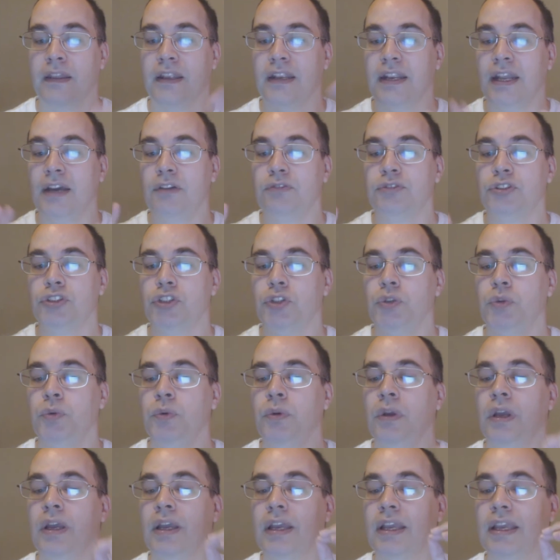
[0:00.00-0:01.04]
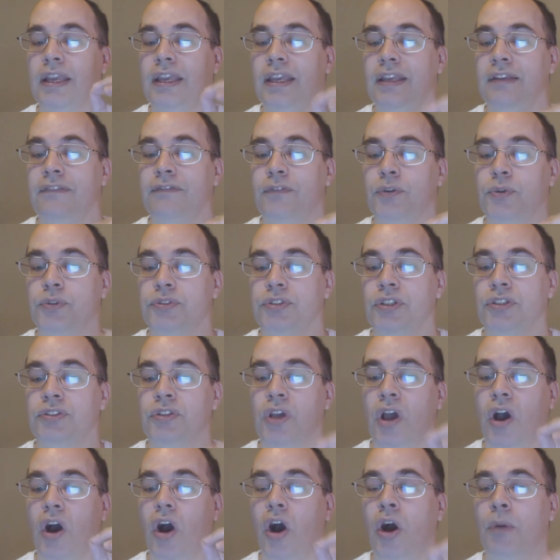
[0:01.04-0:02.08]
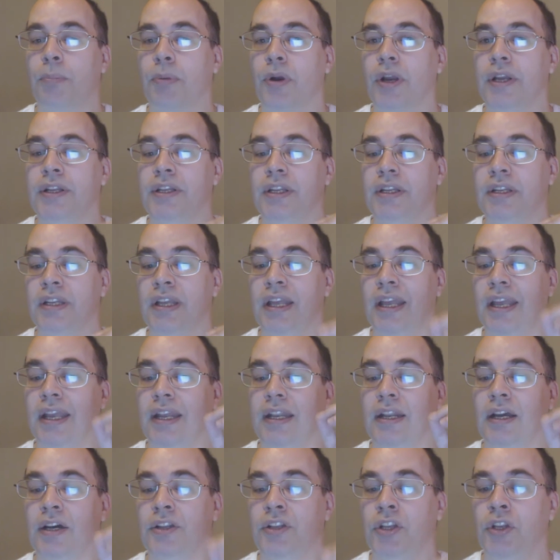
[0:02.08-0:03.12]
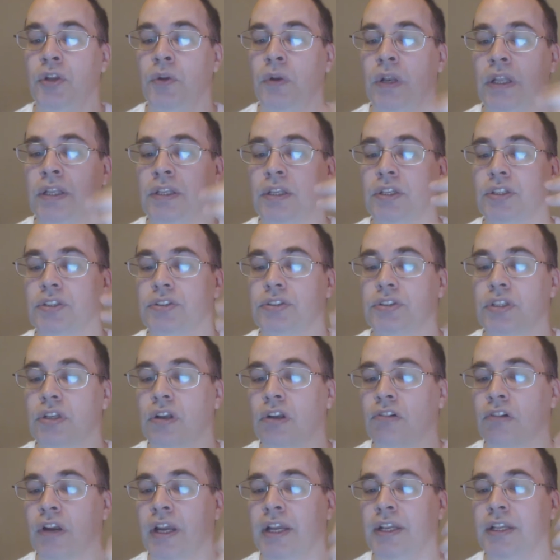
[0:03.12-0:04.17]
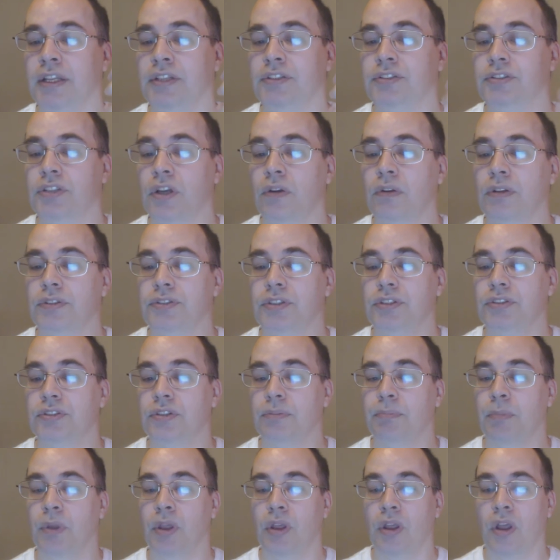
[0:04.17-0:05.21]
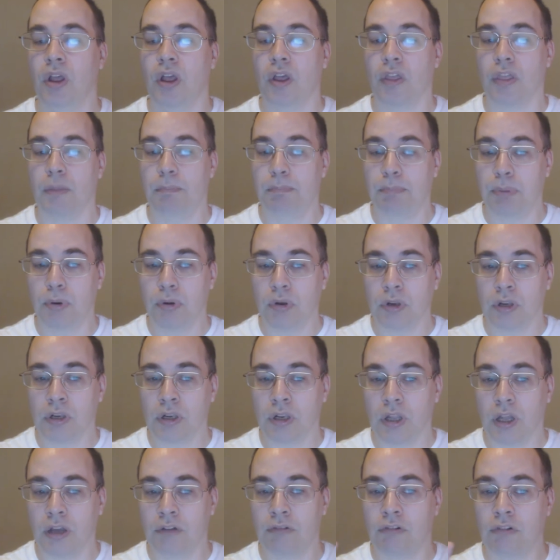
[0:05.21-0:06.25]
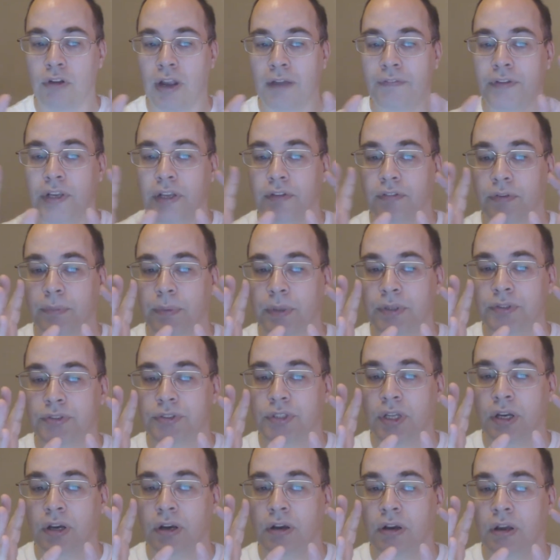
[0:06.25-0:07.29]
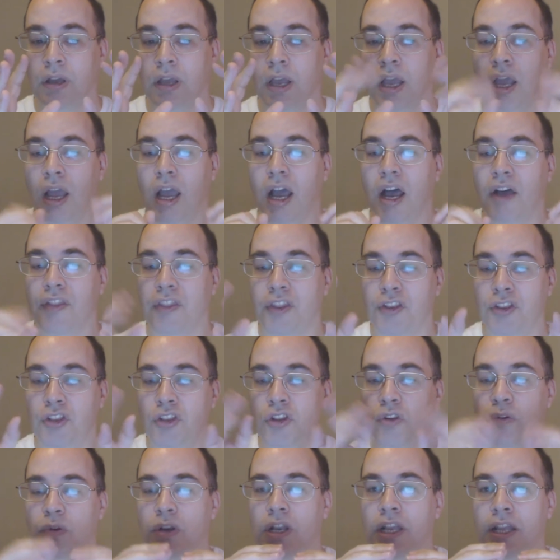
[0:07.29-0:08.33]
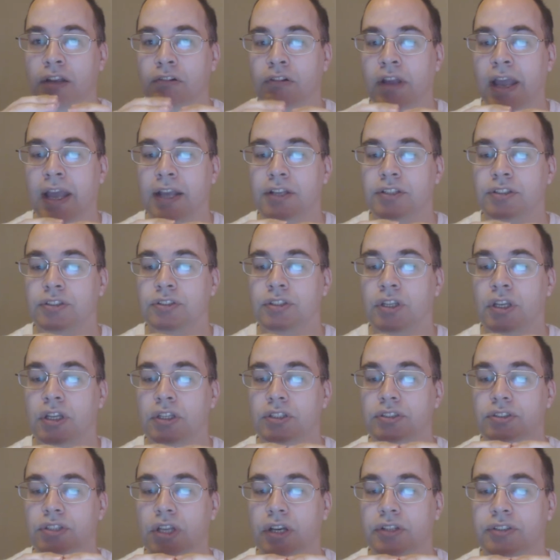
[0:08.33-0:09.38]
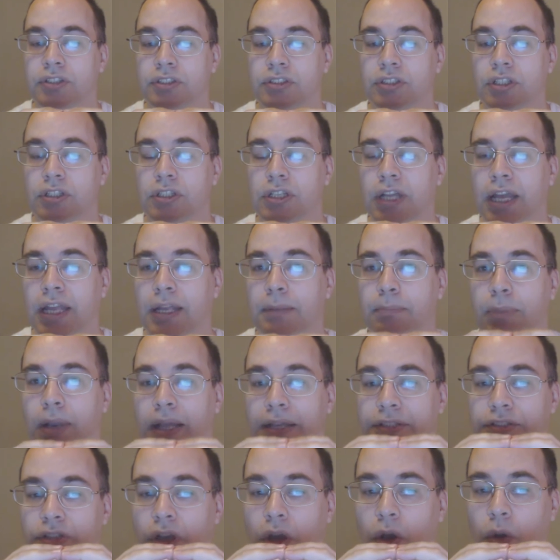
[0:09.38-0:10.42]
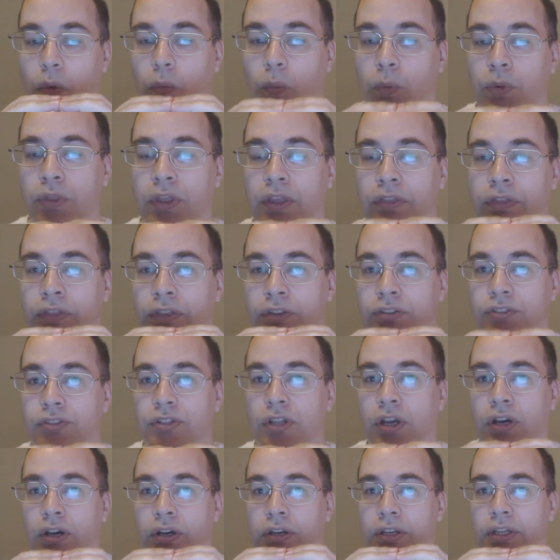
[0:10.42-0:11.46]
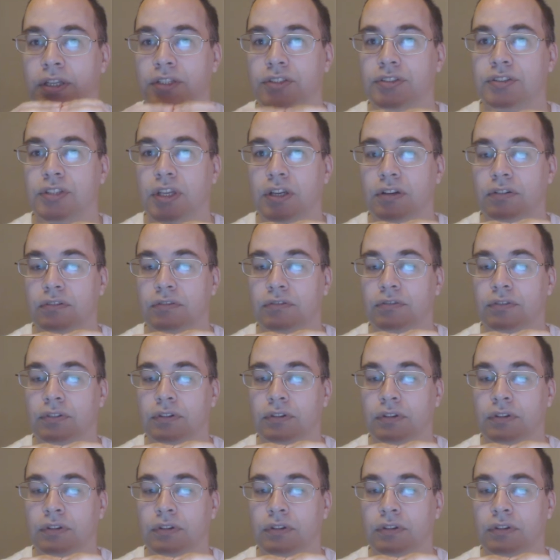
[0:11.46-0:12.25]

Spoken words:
And now two key forces operated in our newly created solar system: the pull of gravity from the star, and the nuclear reaction starting to take place within the star itself.